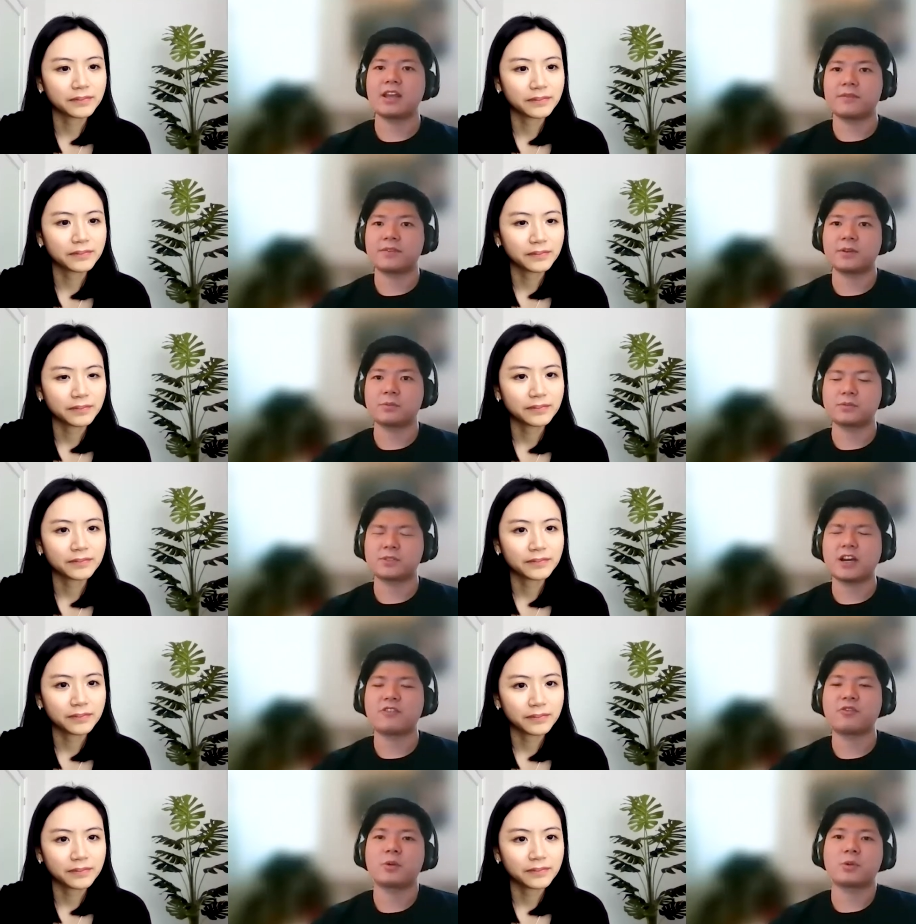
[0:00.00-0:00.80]
Speaker 1: of the
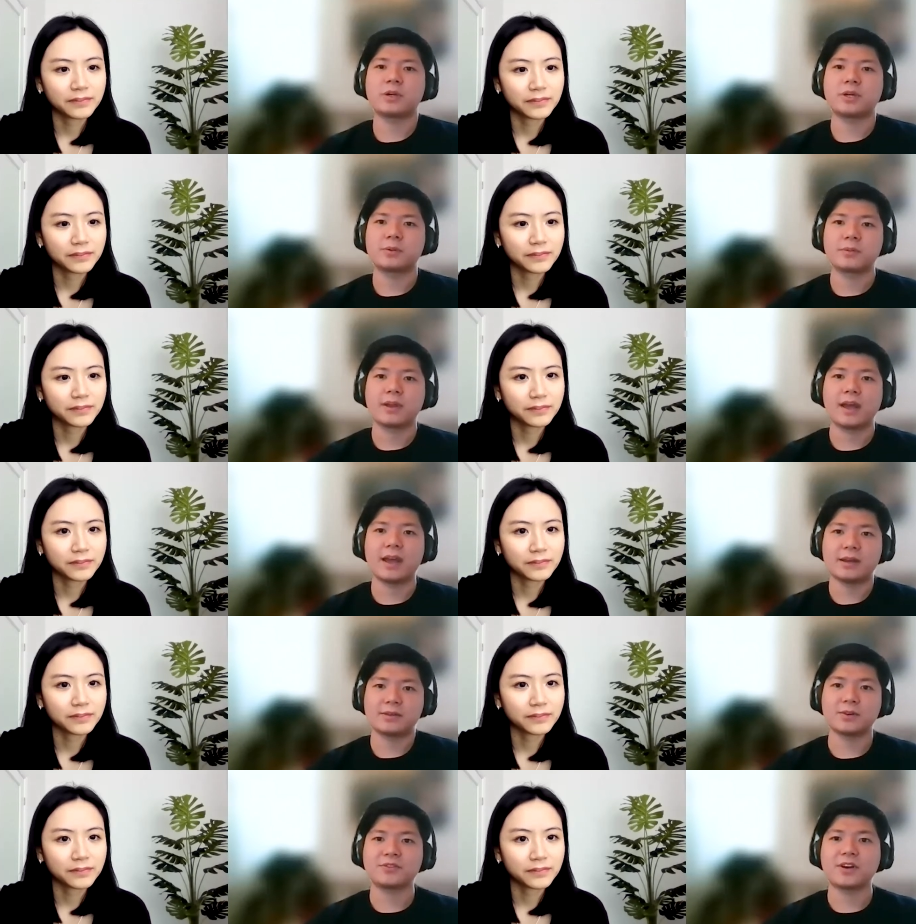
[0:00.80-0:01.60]
software and
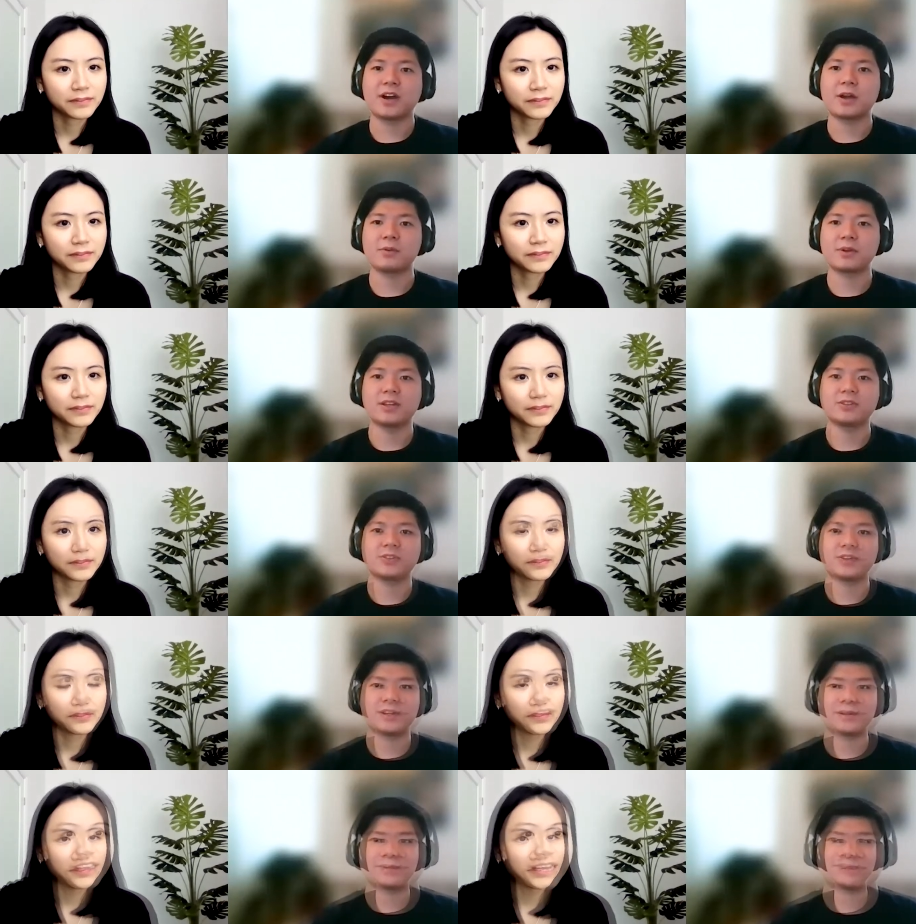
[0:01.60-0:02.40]
so far.
Speaker 2: So
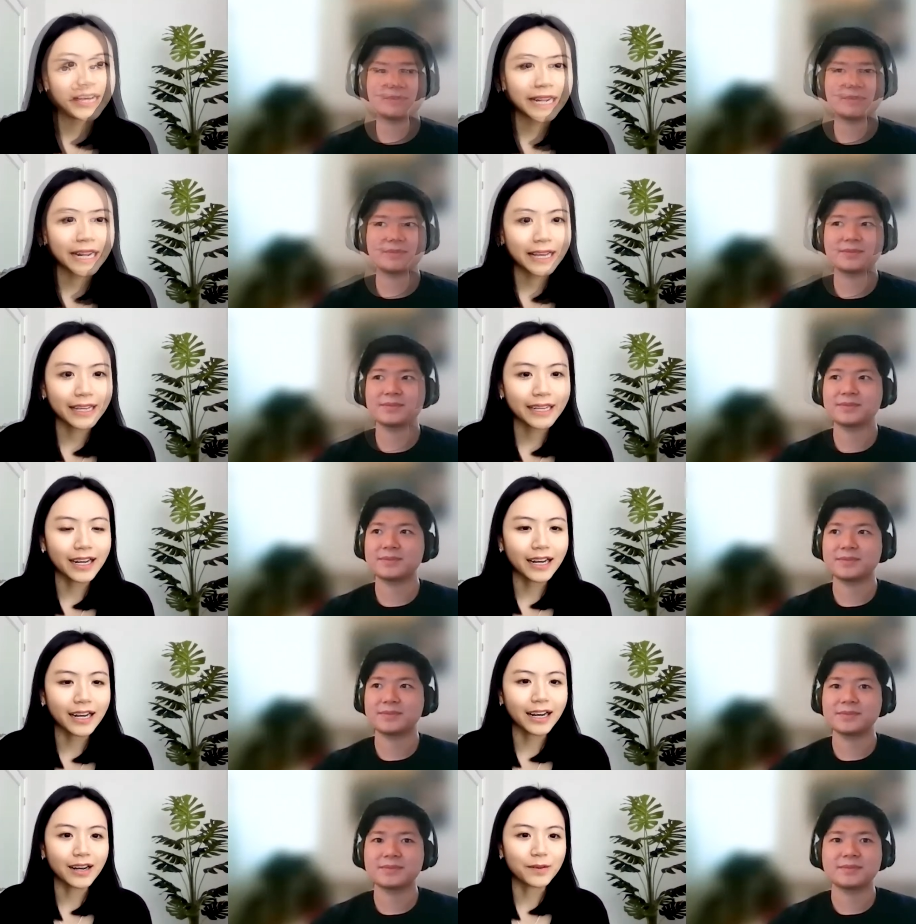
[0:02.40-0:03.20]
do you think like
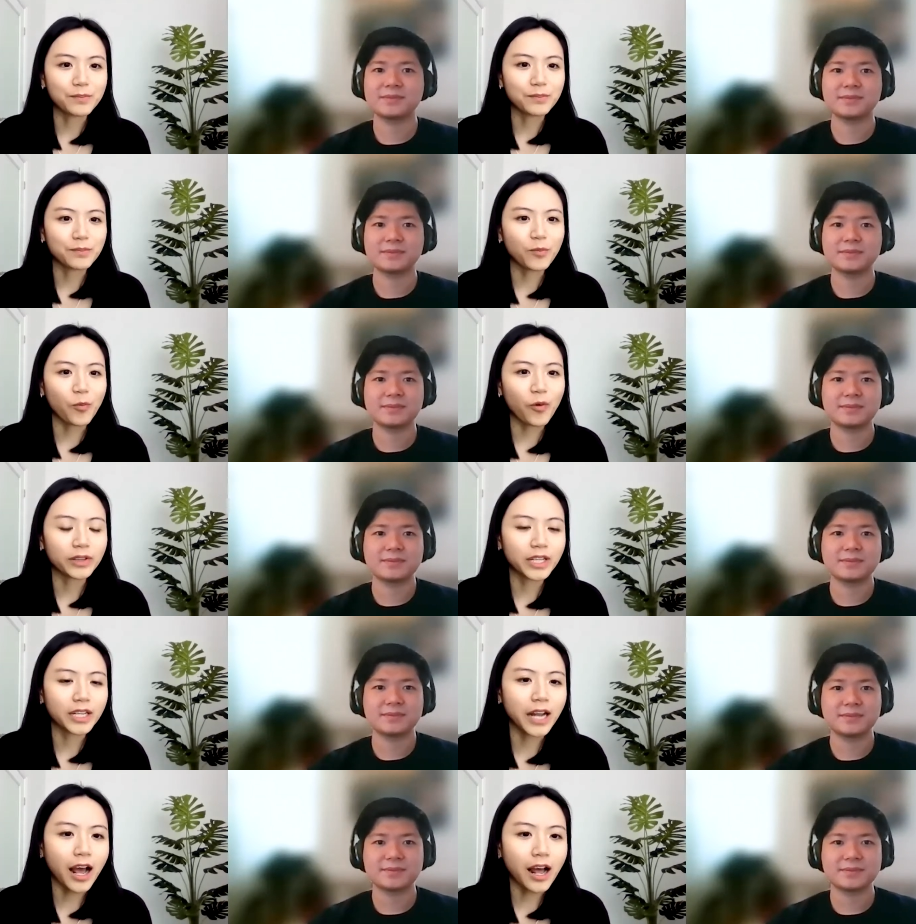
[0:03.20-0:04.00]
um,
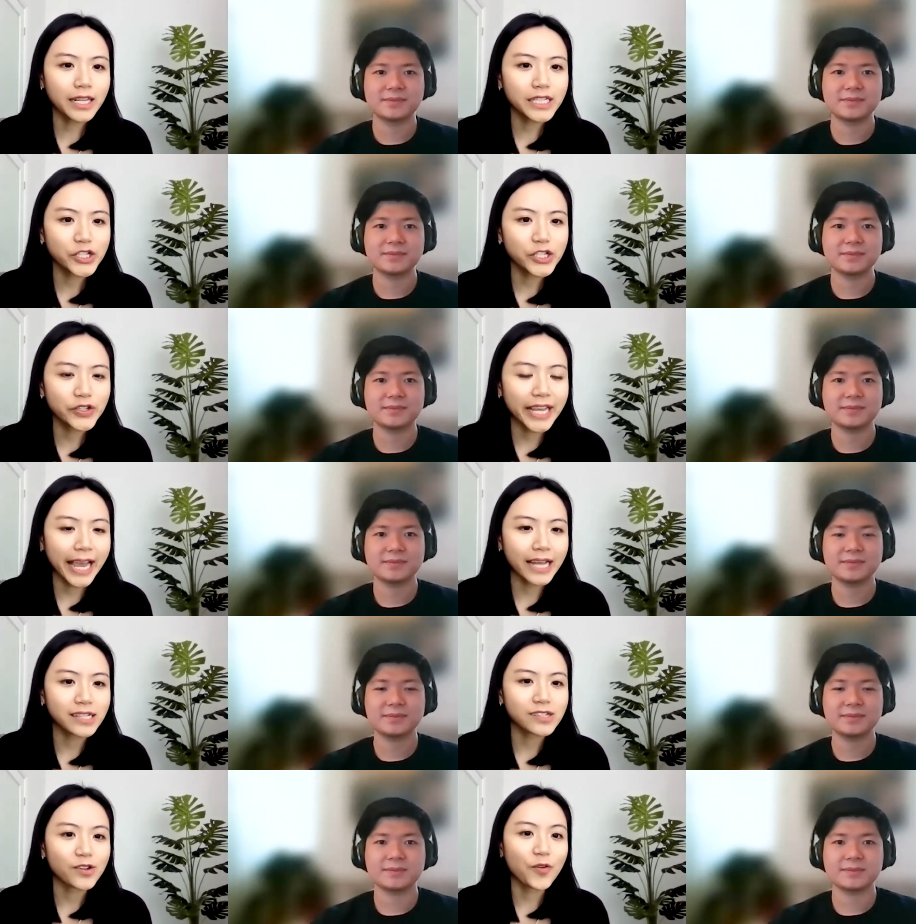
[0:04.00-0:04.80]
the knowledge you
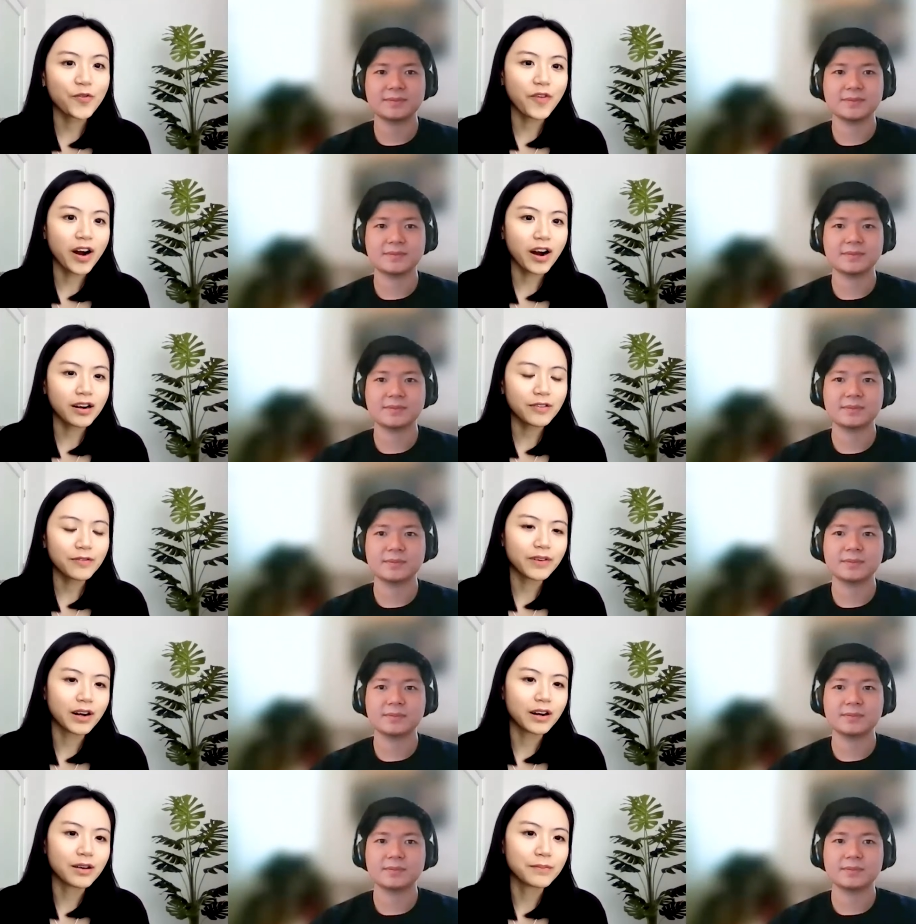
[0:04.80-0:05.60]
gained so far
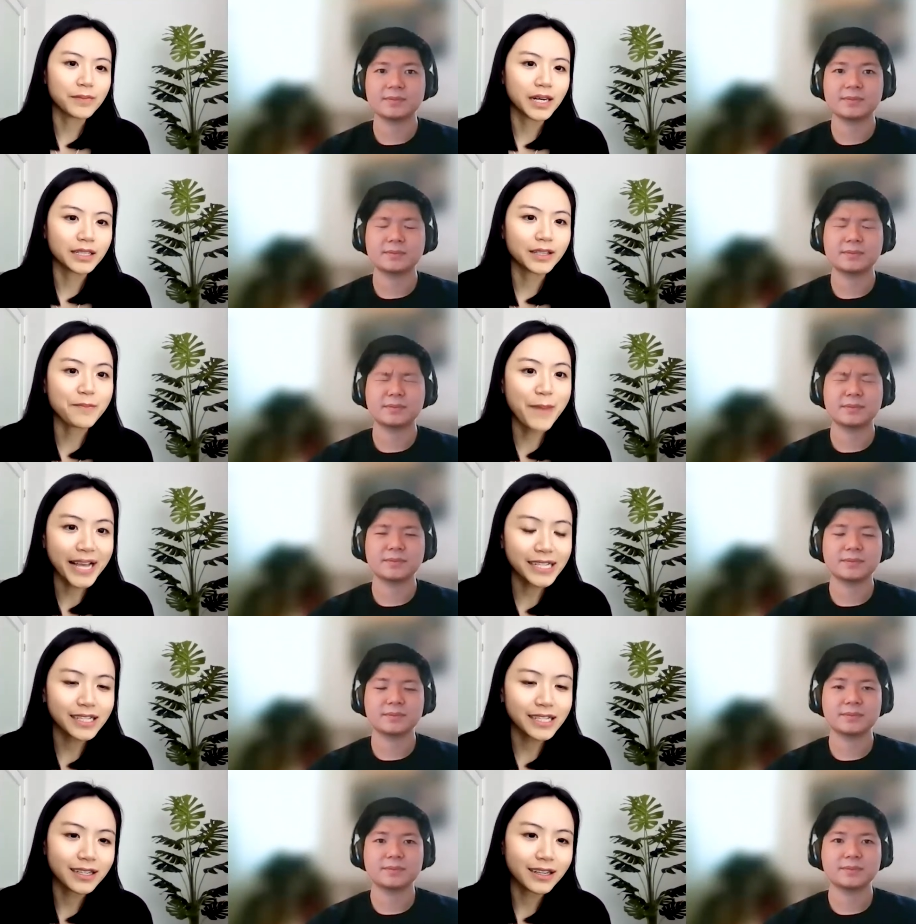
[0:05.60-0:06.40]
from uh, the
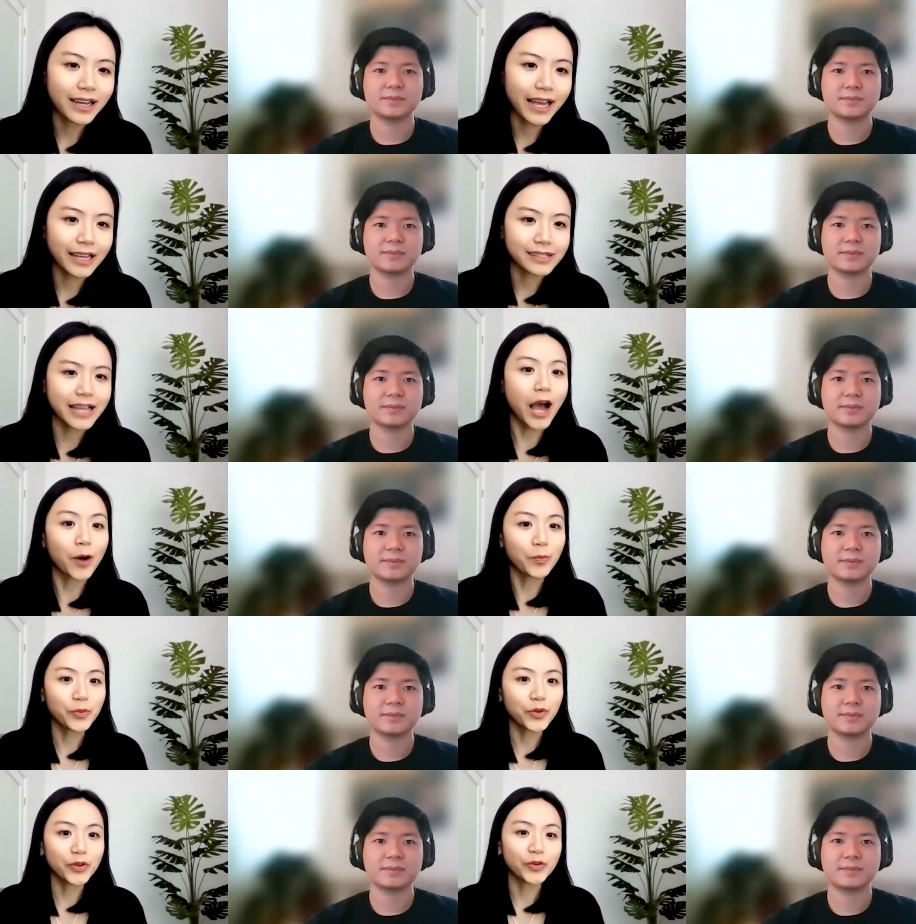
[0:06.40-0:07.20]
master has
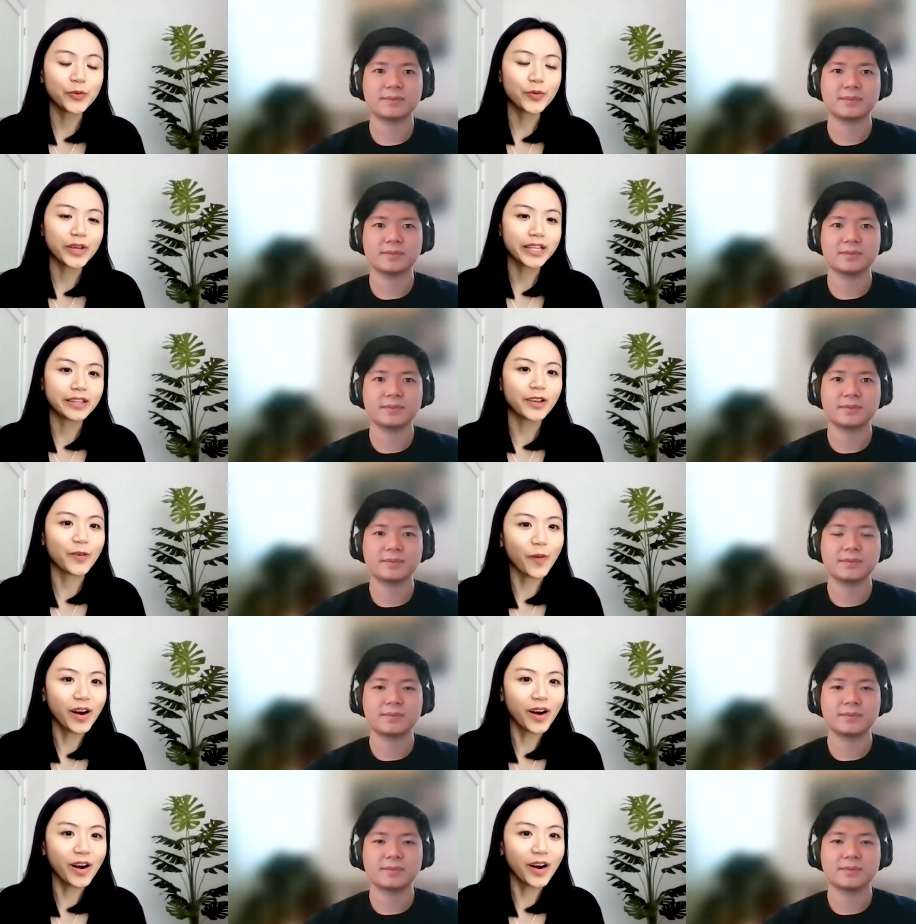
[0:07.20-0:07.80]
helped you with your